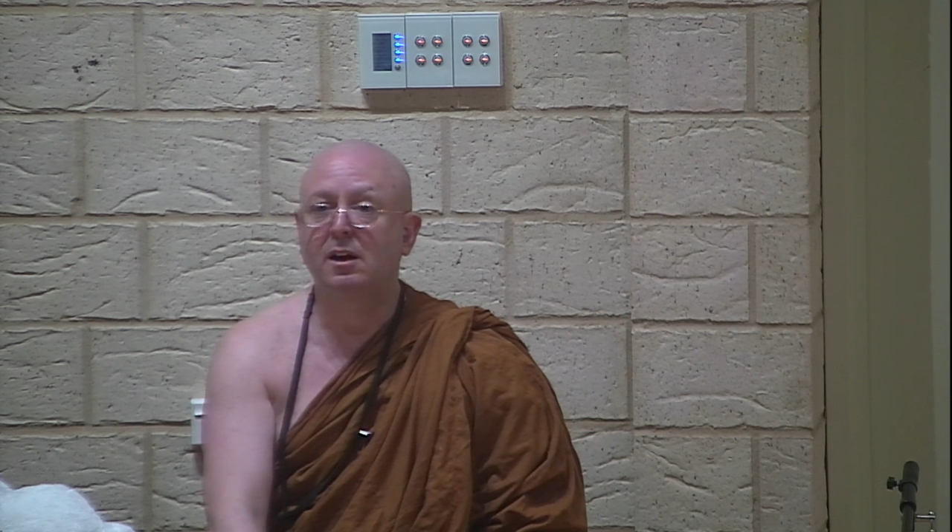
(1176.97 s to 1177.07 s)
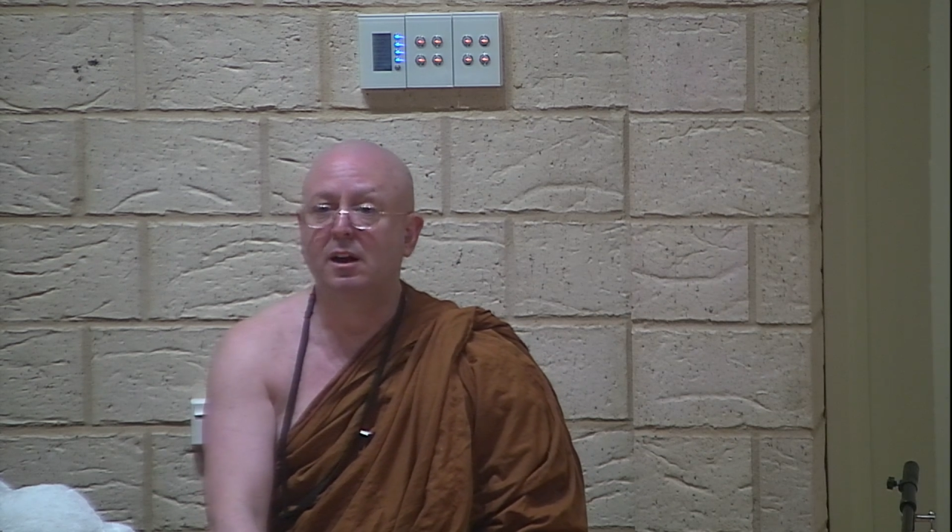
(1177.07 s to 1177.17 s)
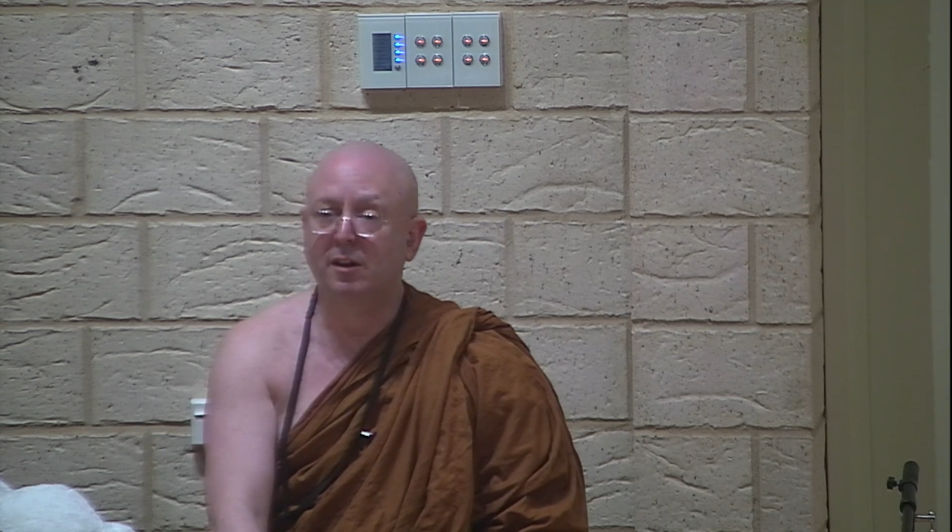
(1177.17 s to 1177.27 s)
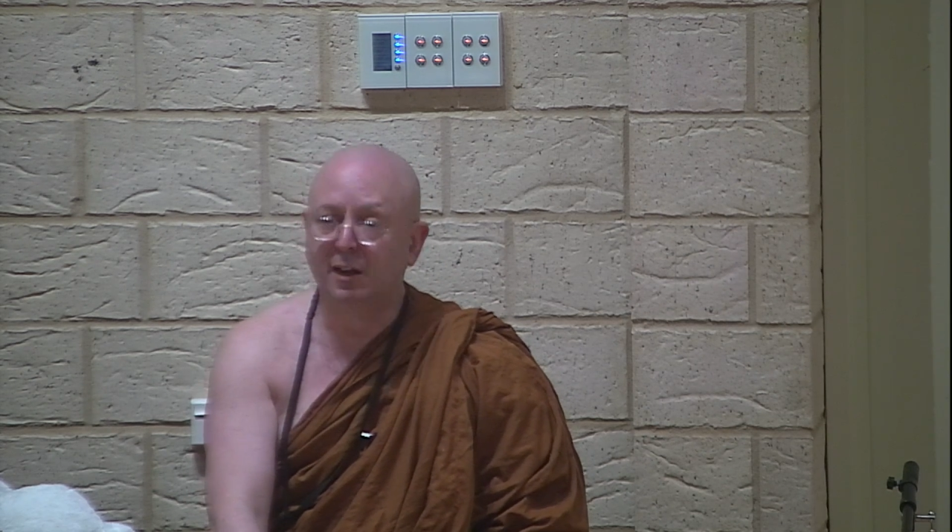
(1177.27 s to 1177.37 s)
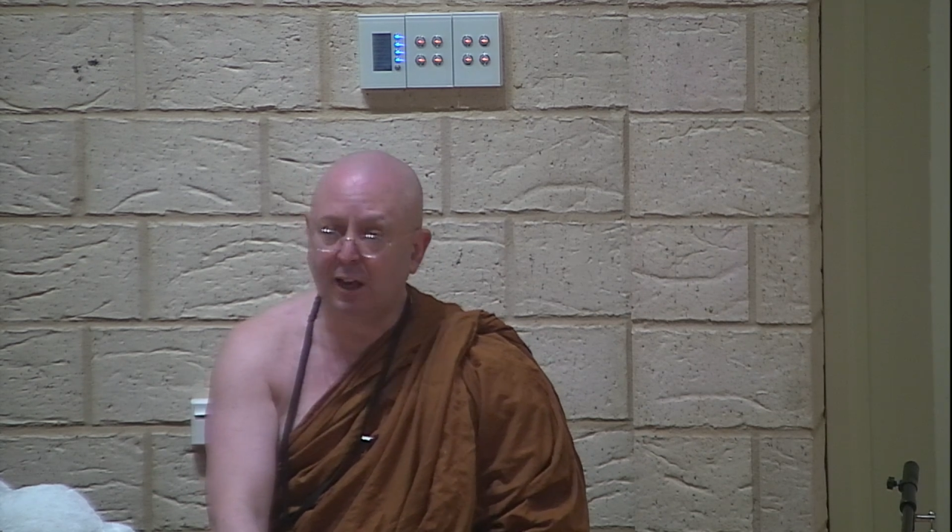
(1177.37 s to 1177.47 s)

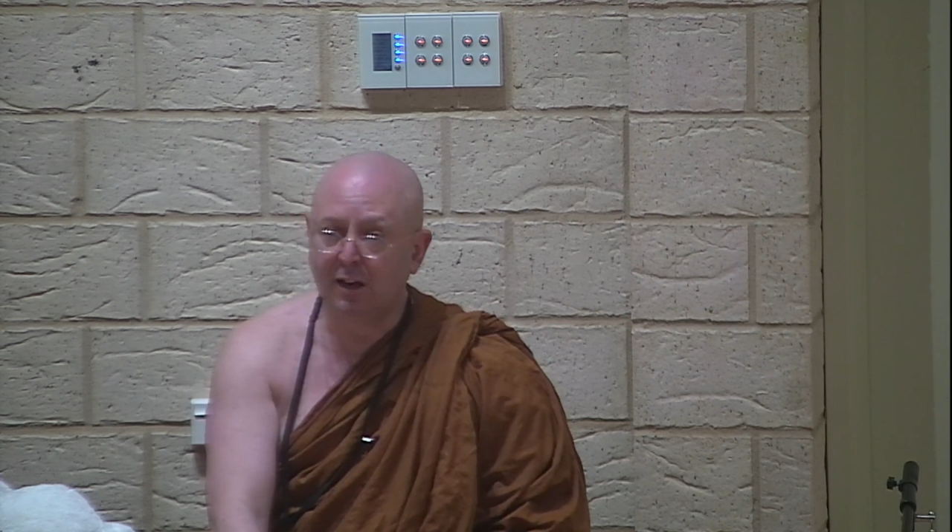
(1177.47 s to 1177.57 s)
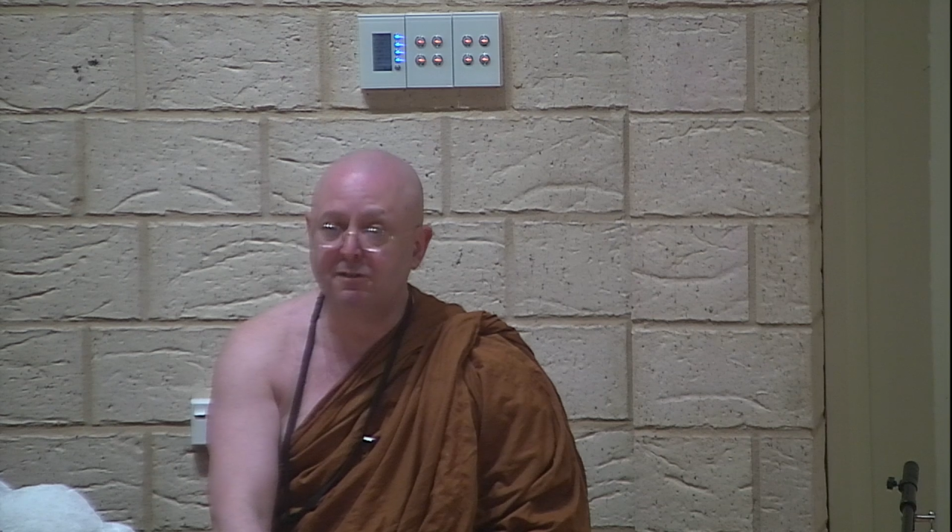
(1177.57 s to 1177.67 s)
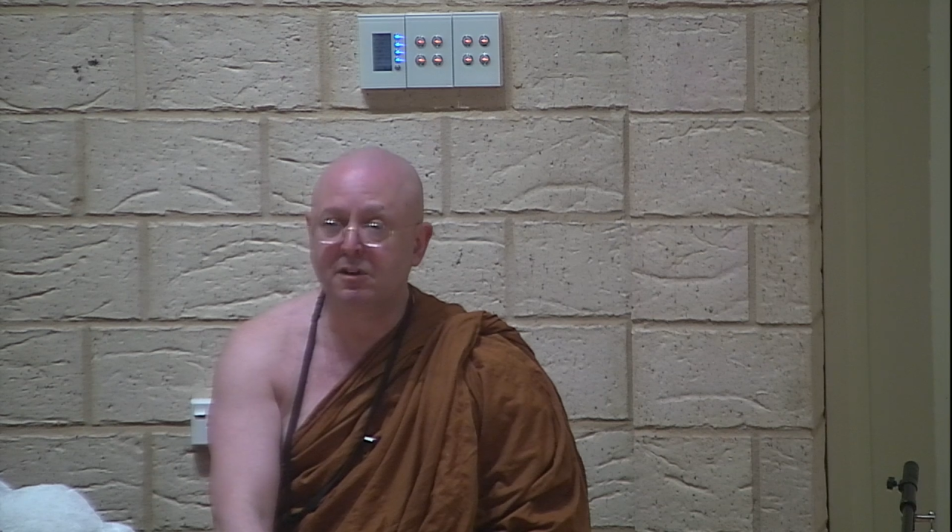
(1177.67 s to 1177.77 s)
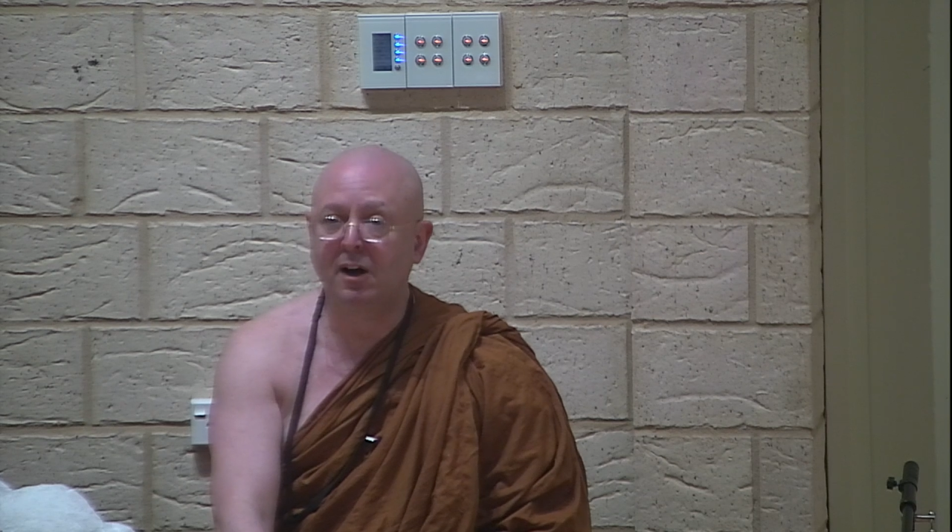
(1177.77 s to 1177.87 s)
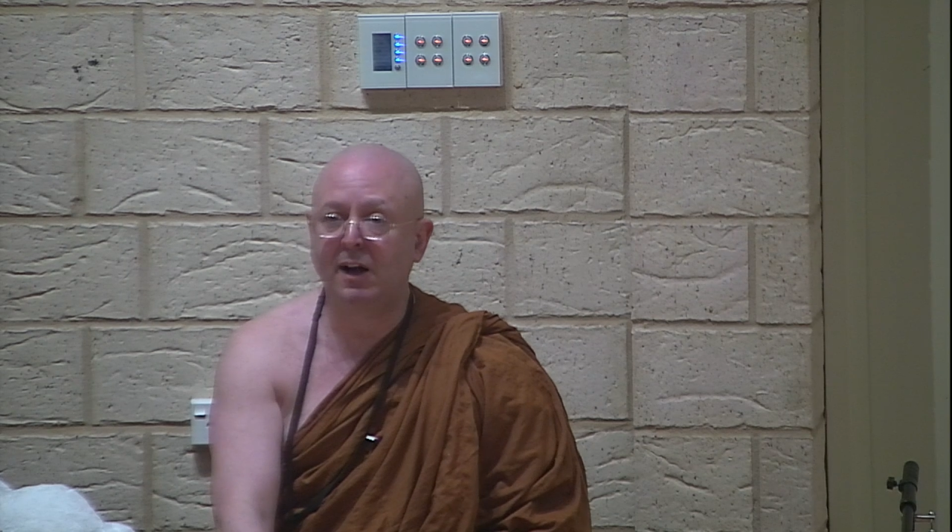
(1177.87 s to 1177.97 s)
And the king of
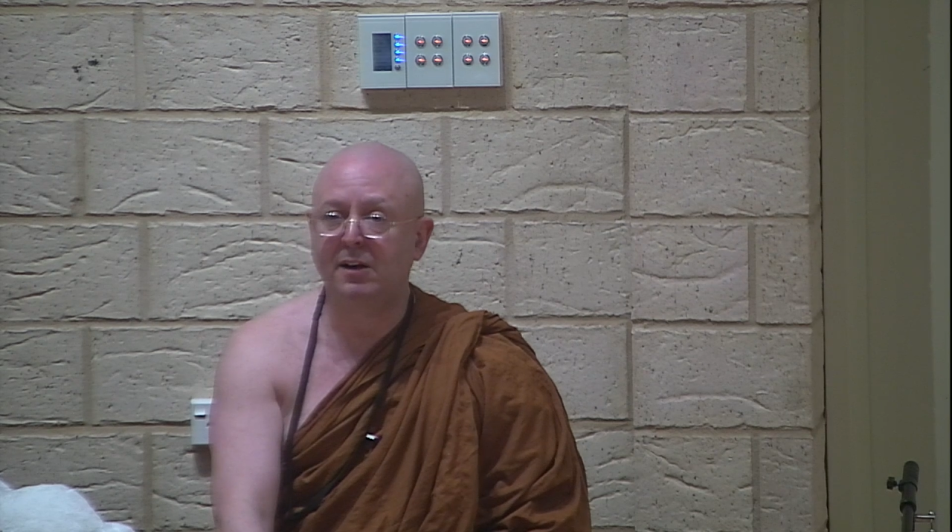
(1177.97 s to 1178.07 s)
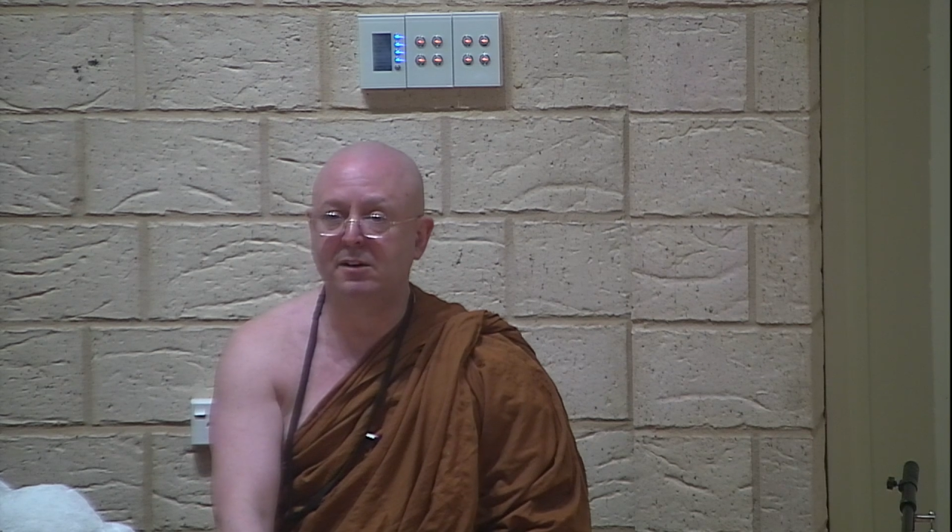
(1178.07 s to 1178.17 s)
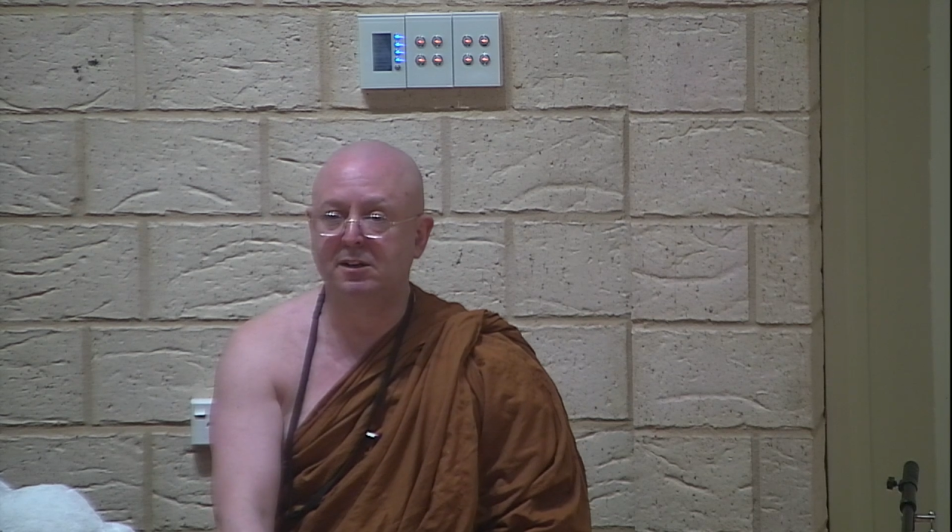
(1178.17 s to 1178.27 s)
Thailand